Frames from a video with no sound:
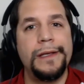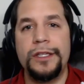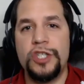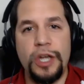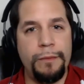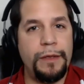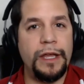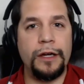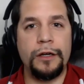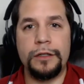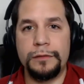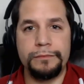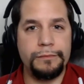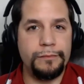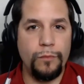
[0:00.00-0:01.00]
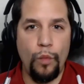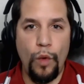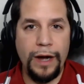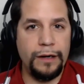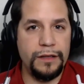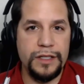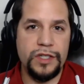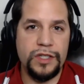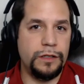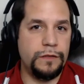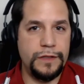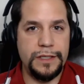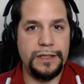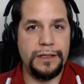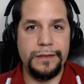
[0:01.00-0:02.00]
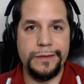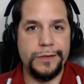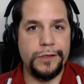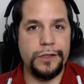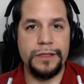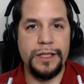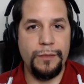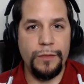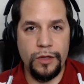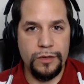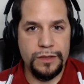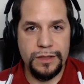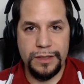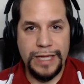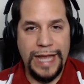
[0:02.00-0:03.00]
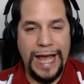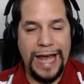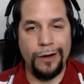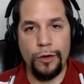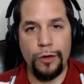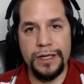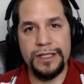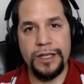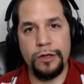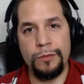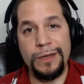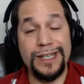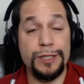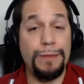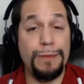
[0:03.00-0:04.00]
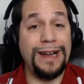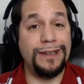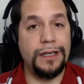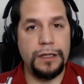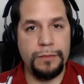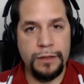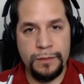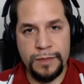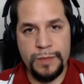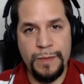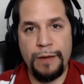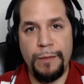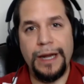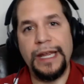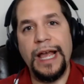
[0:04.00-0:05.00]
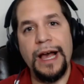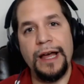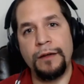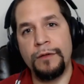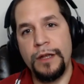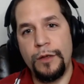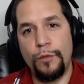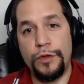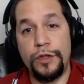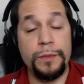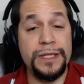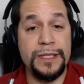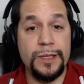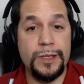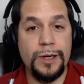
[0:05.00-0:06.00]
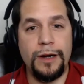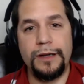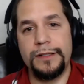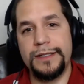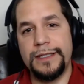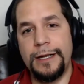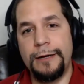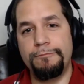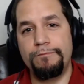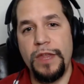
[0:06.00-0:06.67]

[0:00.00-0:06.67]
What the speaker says: shipping or wireless services or some of those categories that you'd be expected to spend money on with your business cards. So